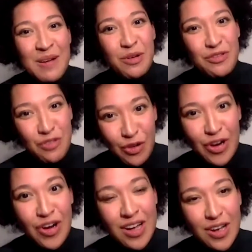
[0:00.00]

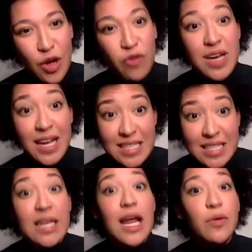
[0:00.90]
before
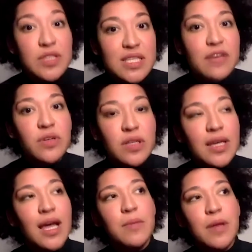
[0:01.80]
covid-19 i was
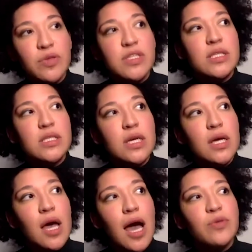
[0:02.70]
definitely i mean i was
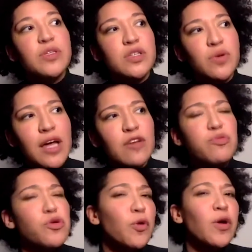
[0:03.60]
i was still kind of
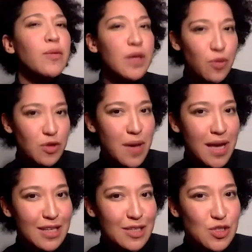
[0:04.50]
programming with
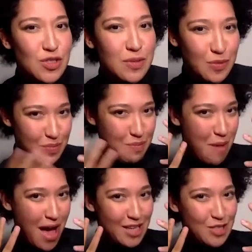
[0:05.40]
my
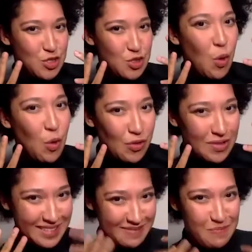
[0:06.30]
my
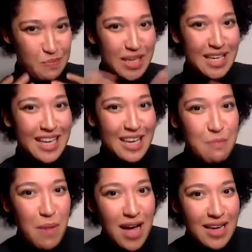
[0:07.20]
soul being
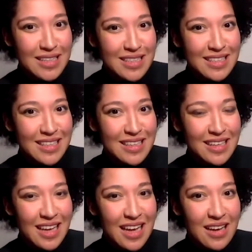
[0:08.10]
in mind
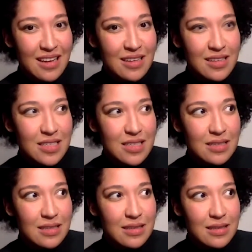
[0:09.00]
mm-hmm. and
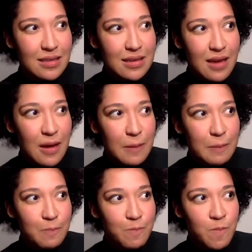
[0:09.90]

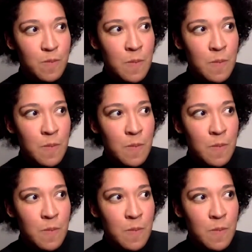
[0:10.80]
um